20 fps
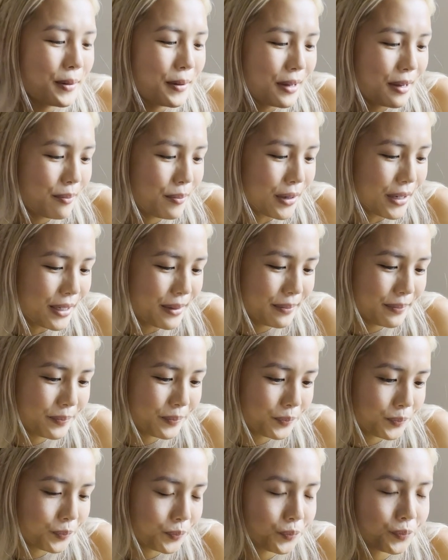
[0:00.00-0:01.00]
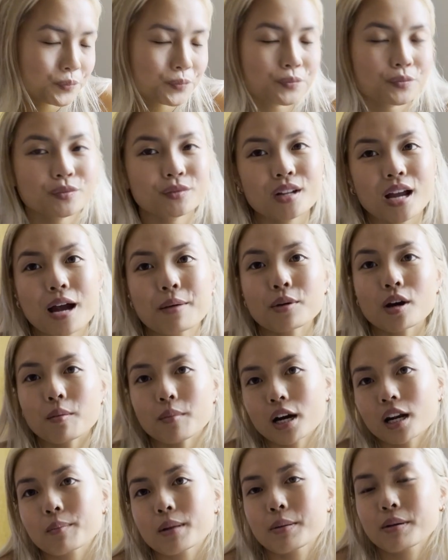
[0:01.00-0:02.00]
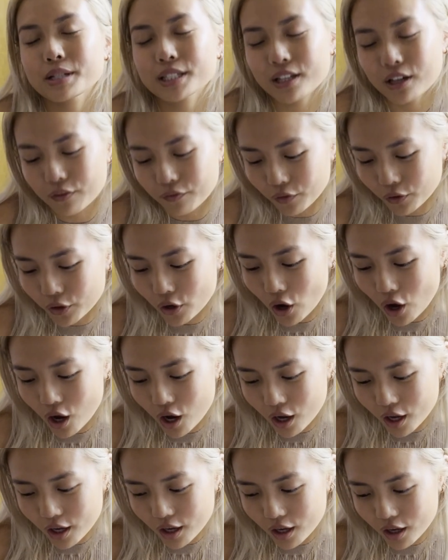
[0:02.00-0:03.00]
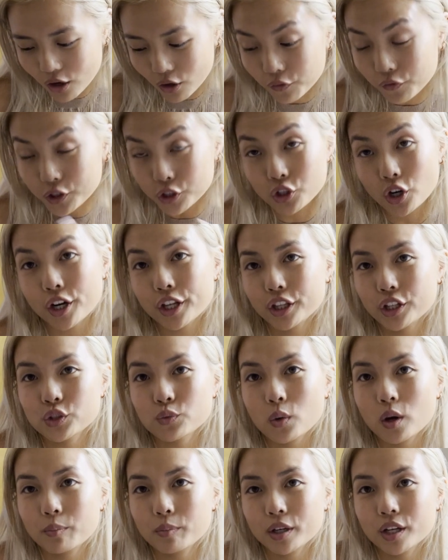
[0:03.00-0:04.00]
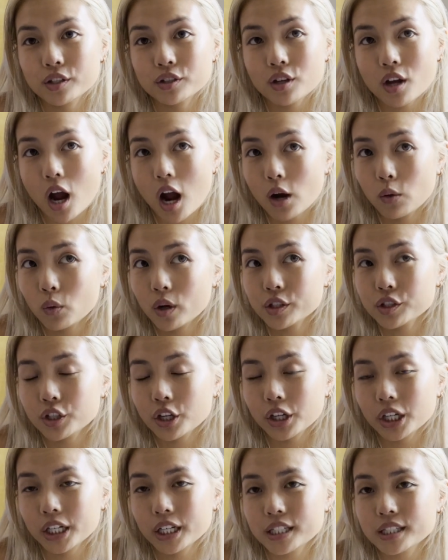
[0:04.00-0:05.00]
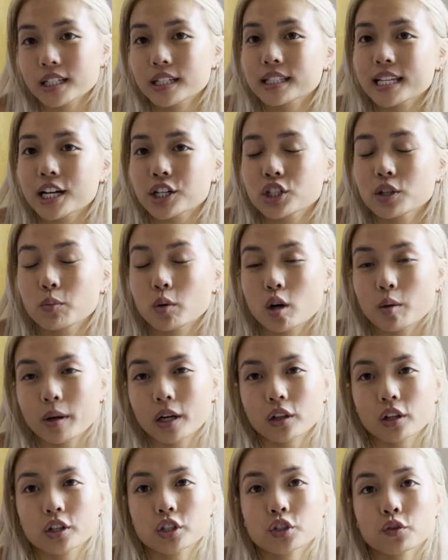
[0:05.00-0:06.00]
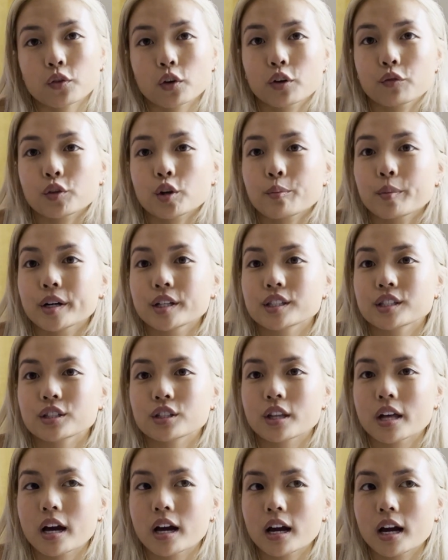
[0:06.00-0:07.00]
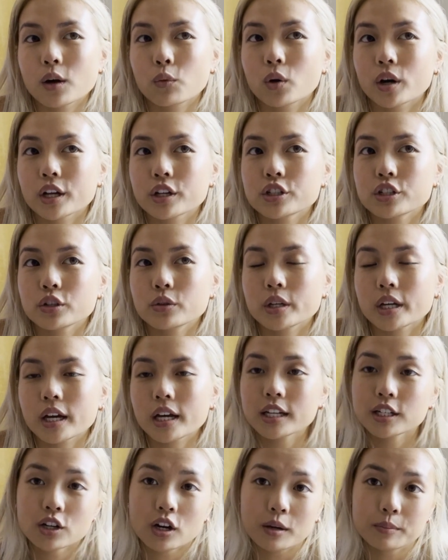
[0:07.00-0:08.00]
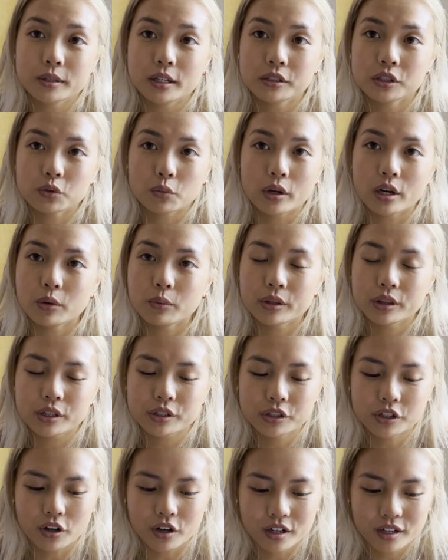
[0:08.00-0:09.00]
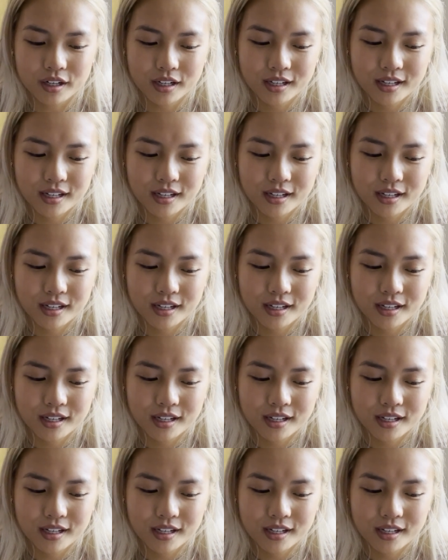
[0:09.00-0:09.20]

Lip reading: But I'm not mad at myself for starting this one because I was curious, and it's actually been on my list for a few months that I wanted to knit a top-down sweater with this yarn.